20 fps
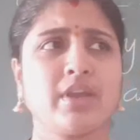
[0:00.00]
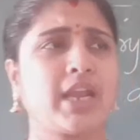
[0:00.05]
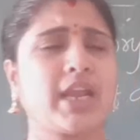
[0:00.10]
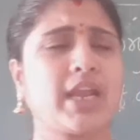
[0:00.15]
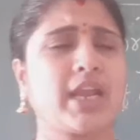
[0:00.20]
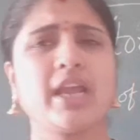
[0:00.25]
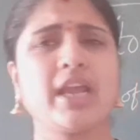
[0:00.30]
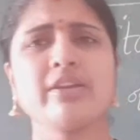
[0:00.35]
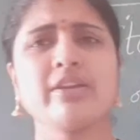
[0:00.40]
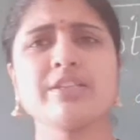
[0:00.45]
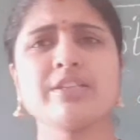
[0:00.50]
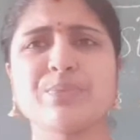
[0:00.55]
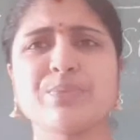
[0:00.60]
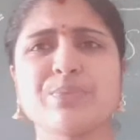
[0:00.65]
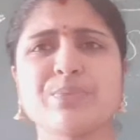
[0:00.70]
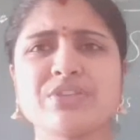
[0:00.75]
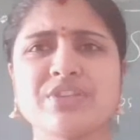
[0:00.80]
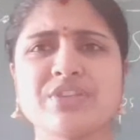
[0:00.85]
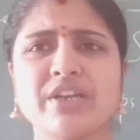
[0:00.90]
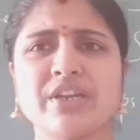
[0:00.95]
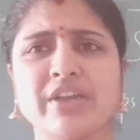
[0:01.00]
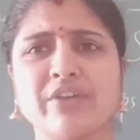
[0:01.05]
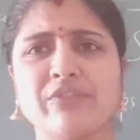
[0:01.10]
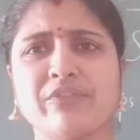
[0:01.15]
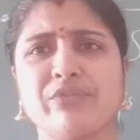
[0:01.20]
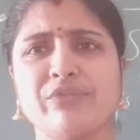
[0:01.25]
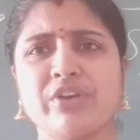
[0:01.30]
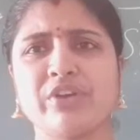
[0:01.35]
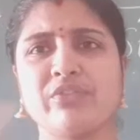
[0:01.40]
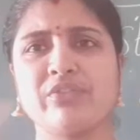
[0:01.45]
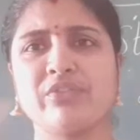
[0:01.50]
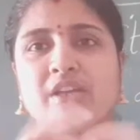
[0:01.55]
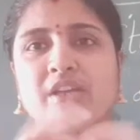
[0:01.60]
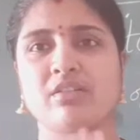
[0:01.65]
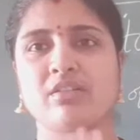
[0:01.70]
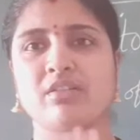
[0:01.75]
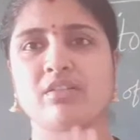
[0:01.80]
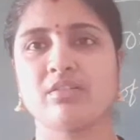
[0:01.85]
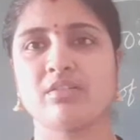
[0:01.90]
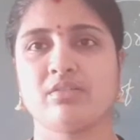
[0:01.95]
Air is present everywhere.
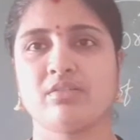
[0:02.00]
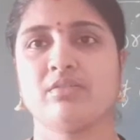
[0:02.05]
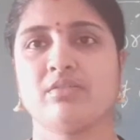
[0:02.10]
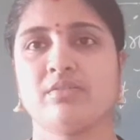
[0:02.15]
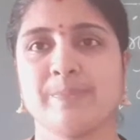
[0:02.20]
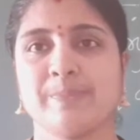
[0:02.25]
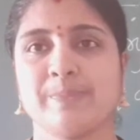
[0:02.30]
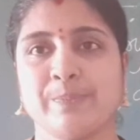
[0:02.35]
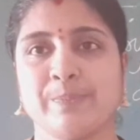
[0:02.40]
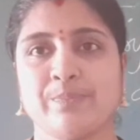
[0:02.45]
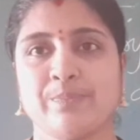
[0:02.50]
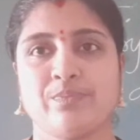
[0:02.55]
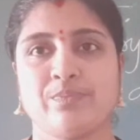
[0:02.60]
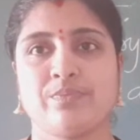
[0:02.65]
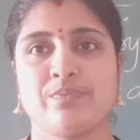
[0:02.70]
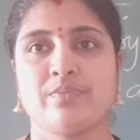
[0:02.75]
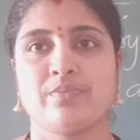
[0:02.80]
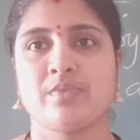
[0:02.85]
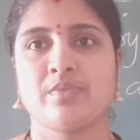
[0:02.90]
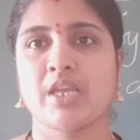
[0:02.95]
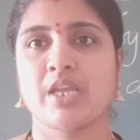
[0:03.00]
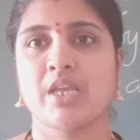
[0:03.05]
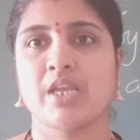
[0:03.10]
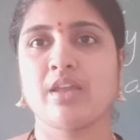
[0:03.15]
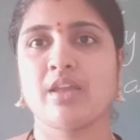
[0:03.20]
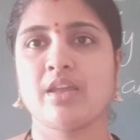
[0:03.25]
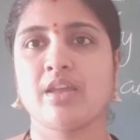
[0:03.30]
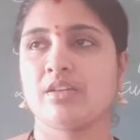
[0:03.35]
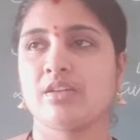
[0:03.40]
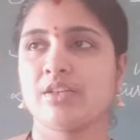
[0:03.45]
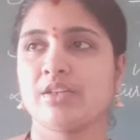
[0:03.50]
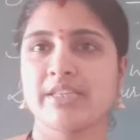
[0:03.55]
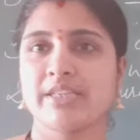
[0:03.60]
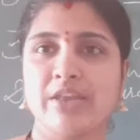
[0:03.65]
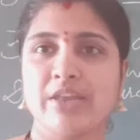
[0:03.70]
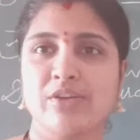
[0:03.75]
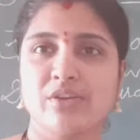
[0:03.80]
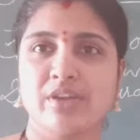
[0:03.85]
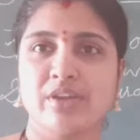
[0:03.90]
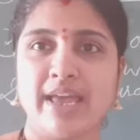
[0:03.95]
Air. Can
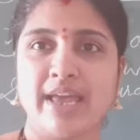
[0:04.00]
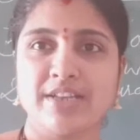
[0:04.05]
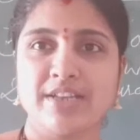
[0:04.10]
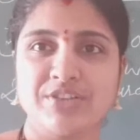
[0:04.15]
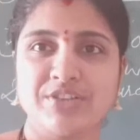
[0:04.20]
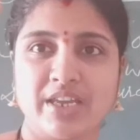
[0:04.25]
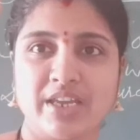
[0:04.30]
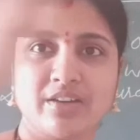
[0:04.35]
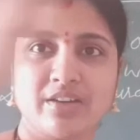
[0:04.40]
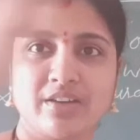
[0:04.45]
you catch air?